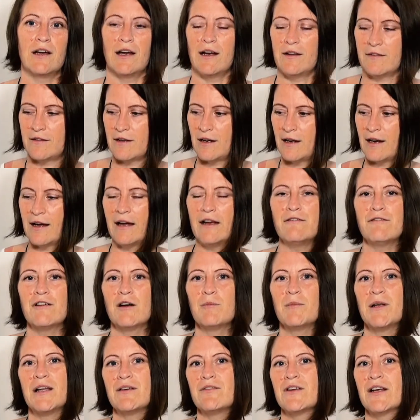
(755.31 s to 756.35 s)
and the life
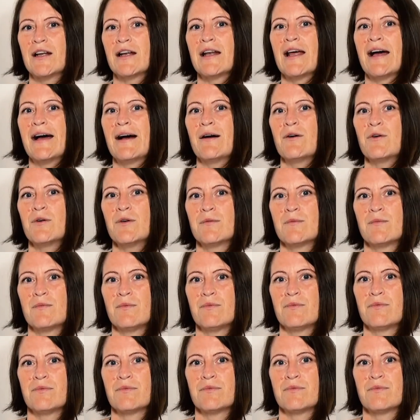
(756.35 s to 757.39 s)
I'm living now,
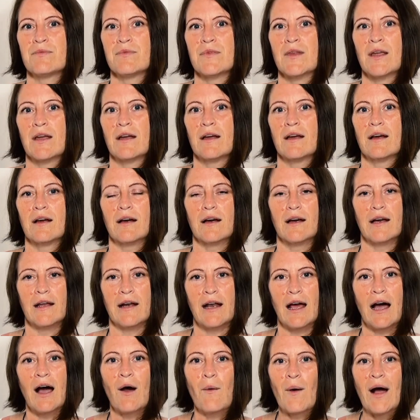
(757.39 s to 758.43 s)

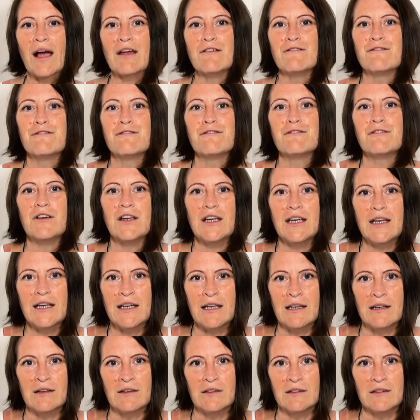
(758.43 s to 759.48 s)
and how I
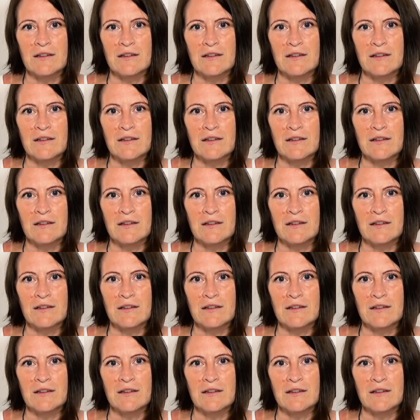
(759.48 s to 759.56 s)
feel